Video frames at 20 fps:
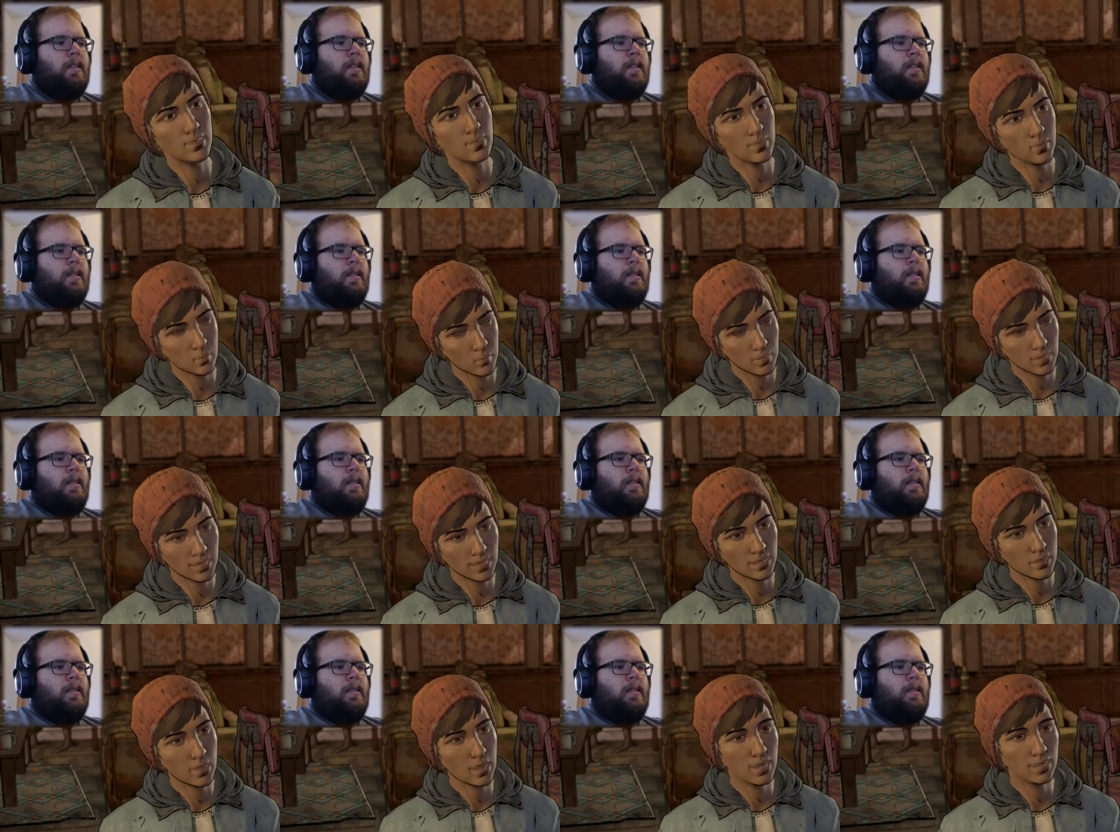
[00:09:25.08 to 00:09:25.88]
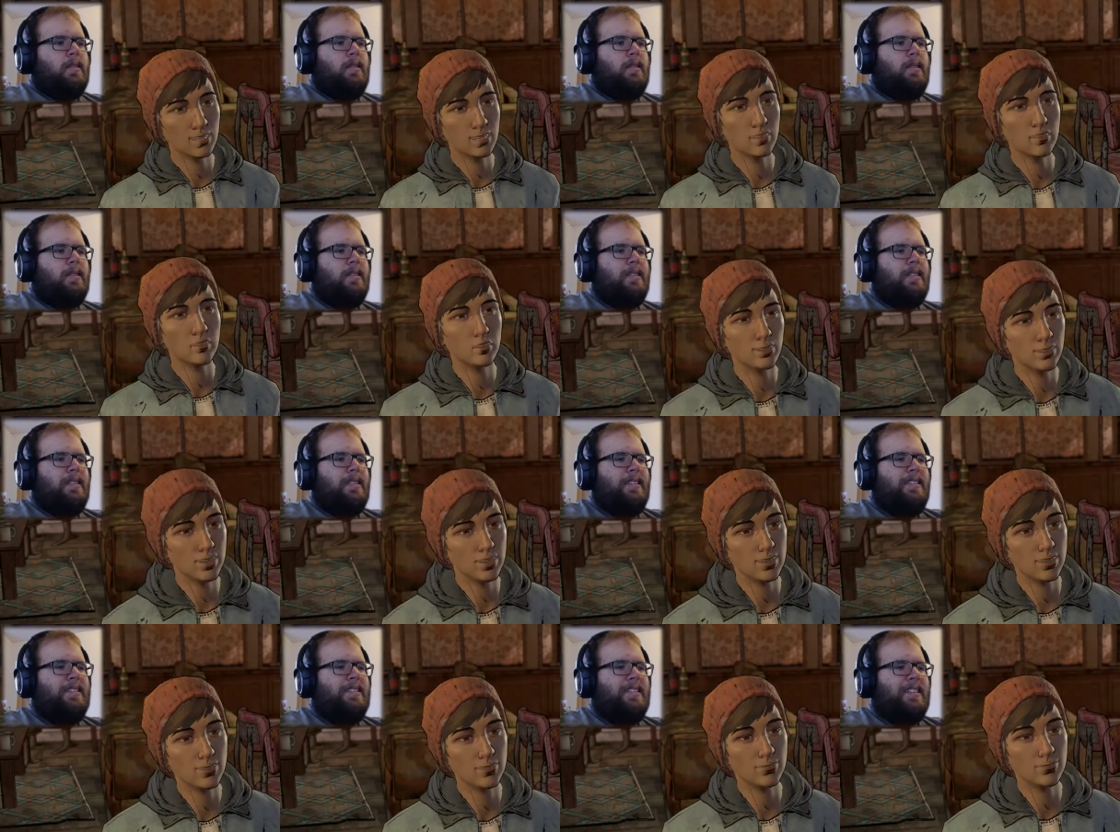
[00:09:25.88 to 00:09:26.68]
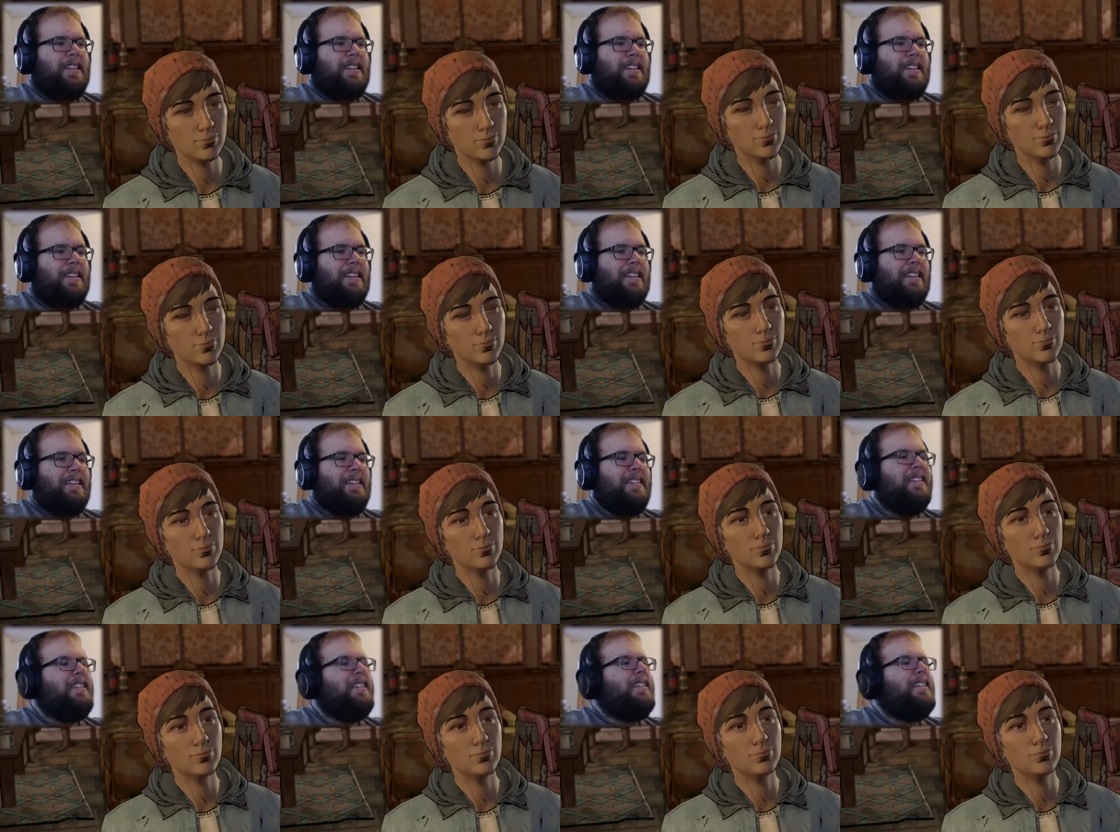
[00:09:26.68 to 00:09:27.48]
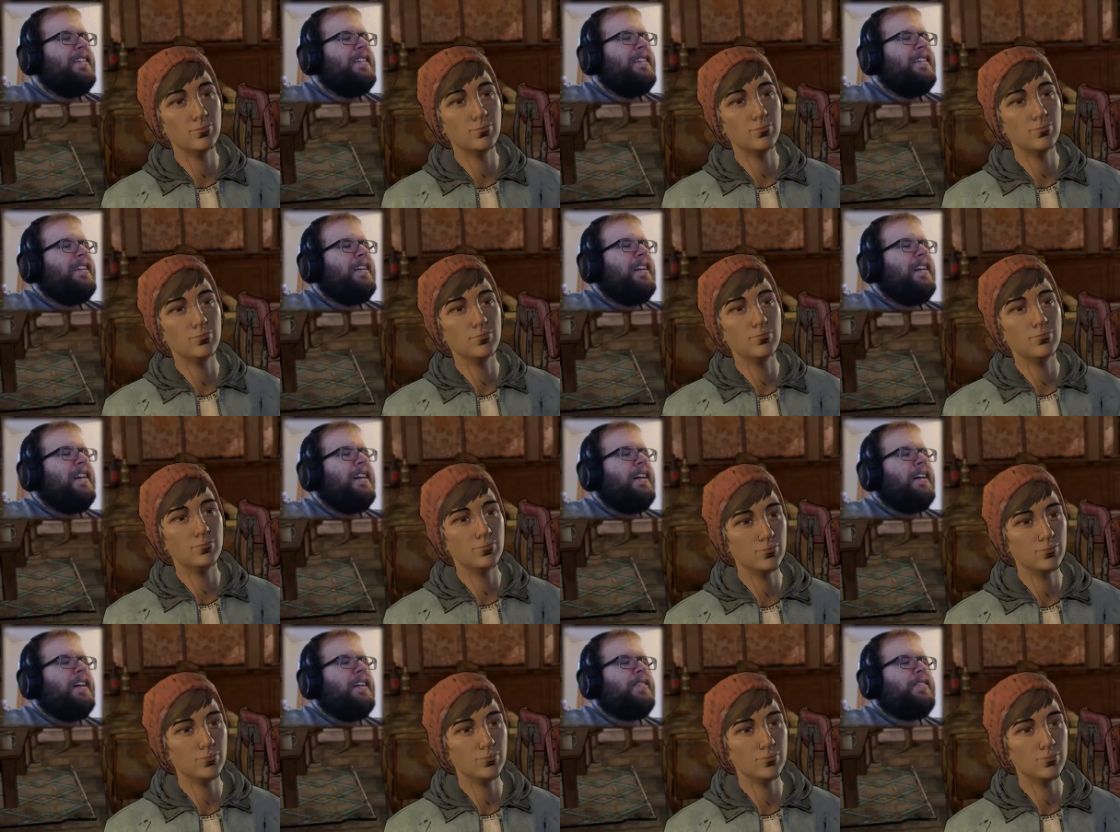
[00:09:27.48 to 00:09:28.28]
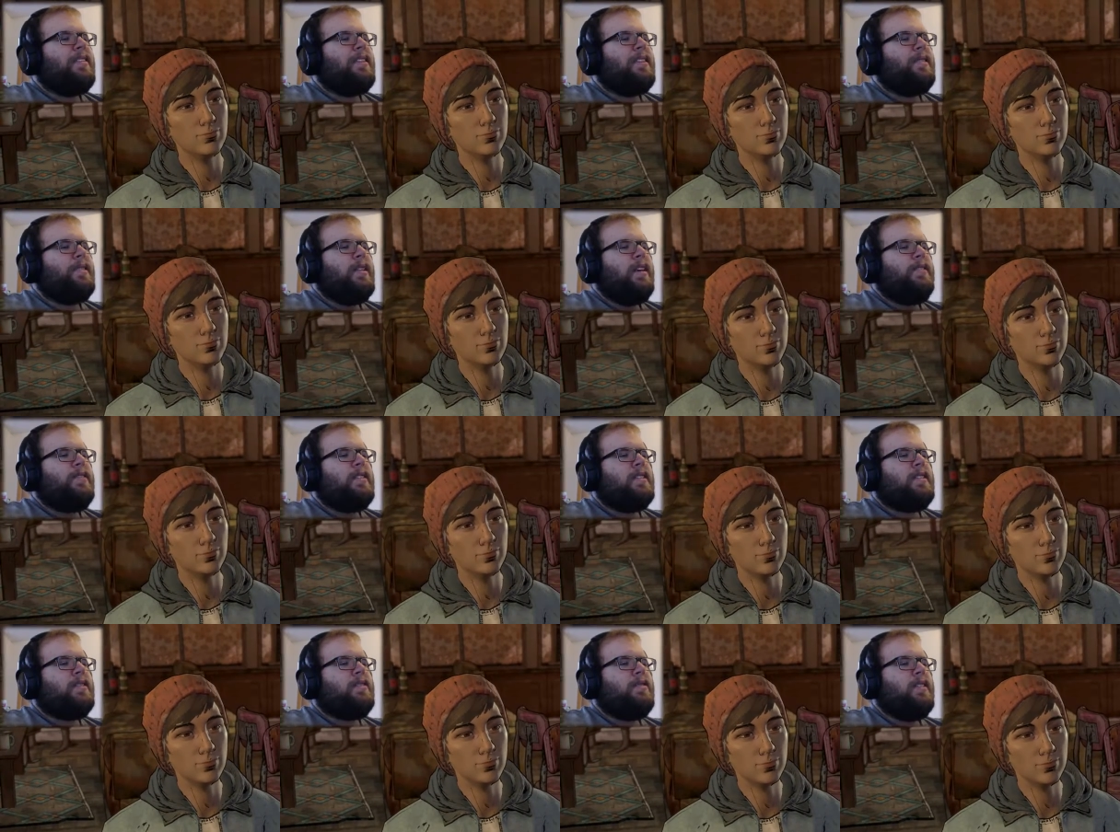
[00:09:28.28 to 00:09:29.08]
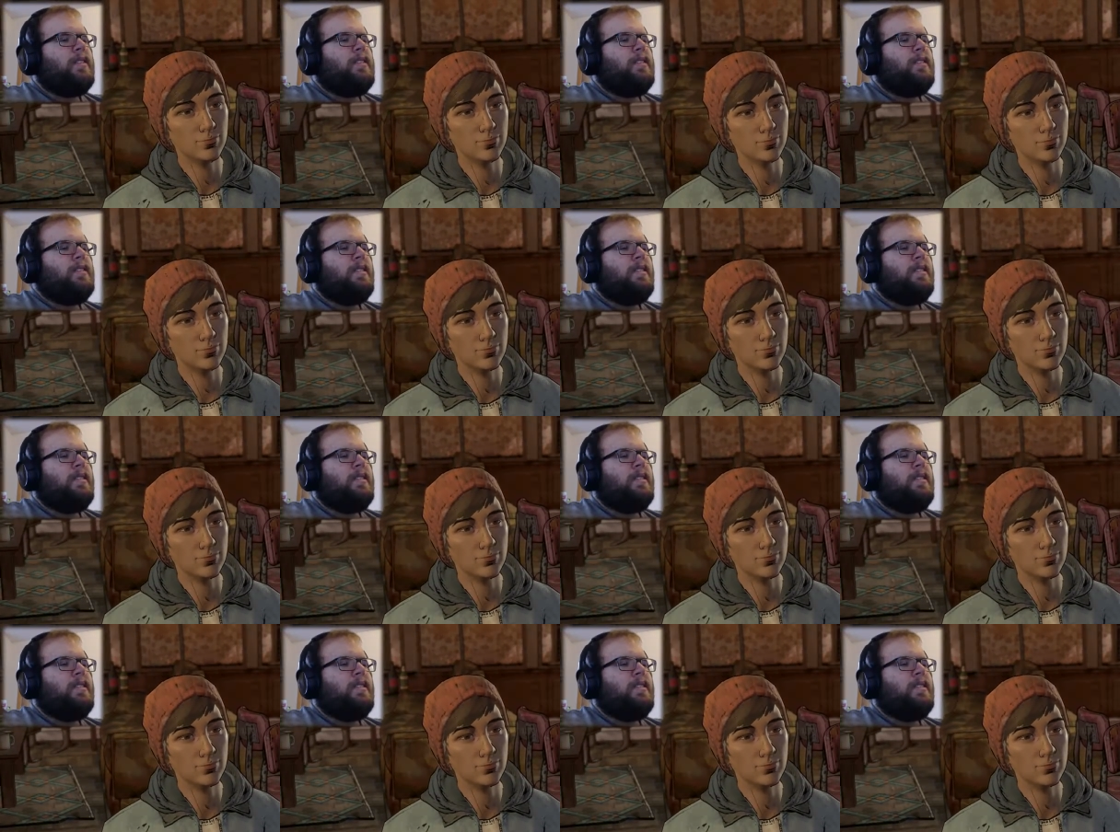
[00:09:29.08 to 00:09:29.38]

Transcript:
Speaker 1: Your goofy face and everything.
Speaker 2: He's not getting it. Uh, I thought you left us. It's great